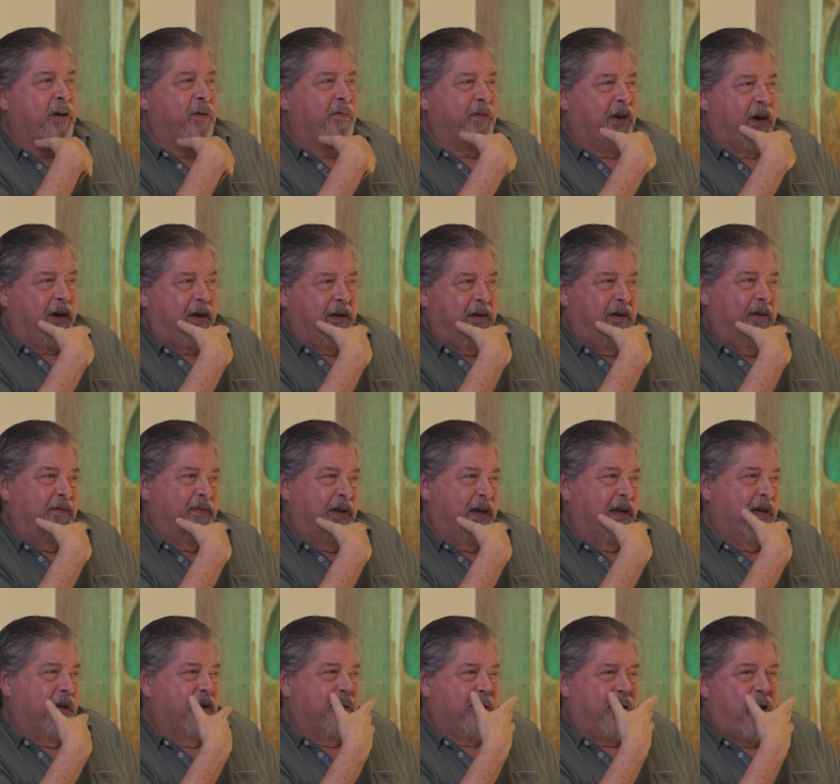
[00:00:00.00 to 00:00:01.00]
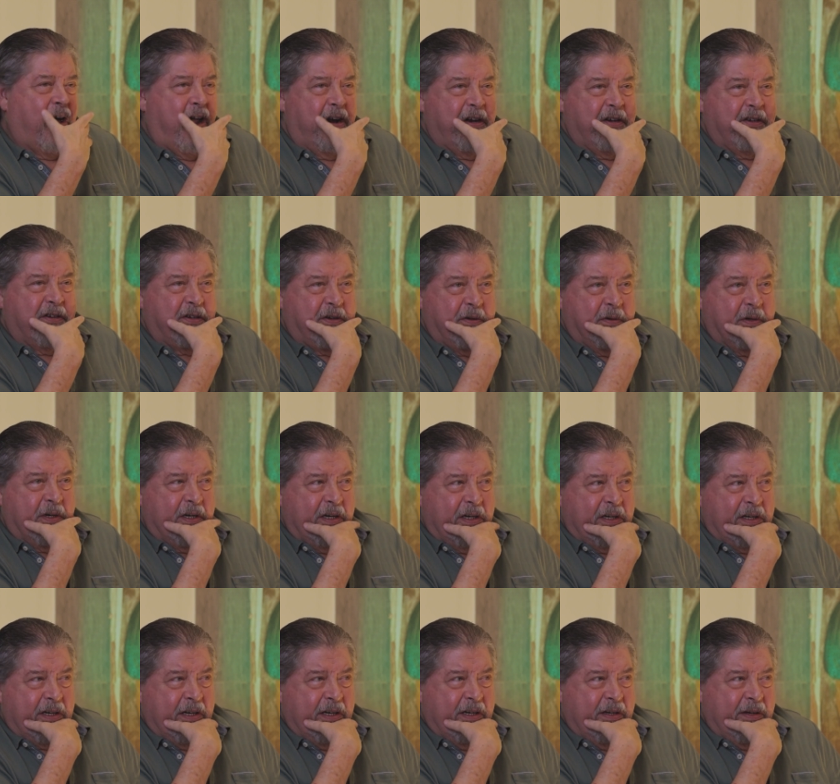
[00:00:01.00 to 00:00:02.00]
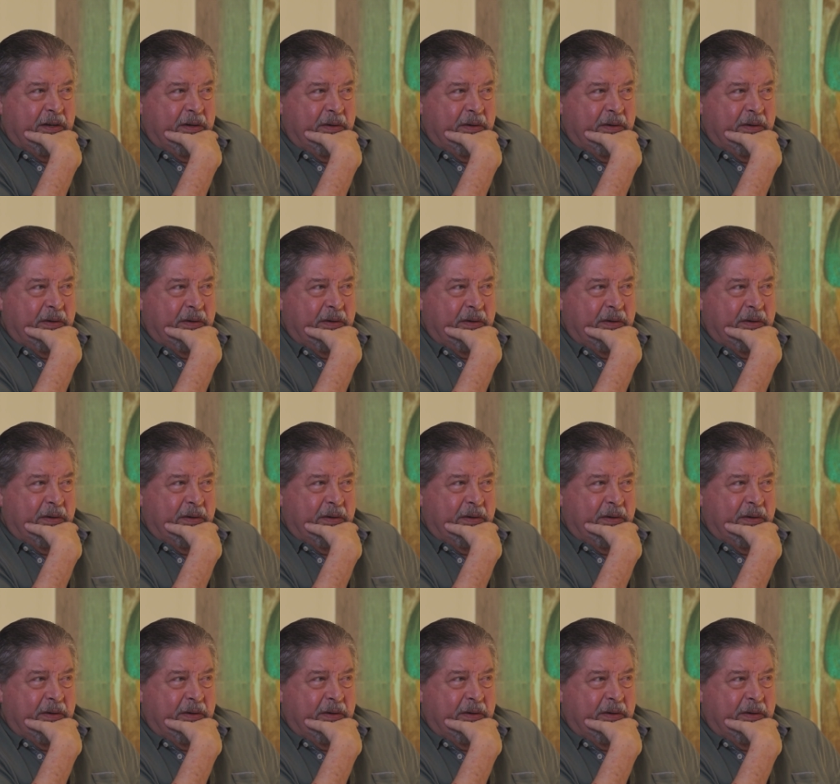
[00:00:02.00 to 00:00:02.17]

the murder of a, of a college student.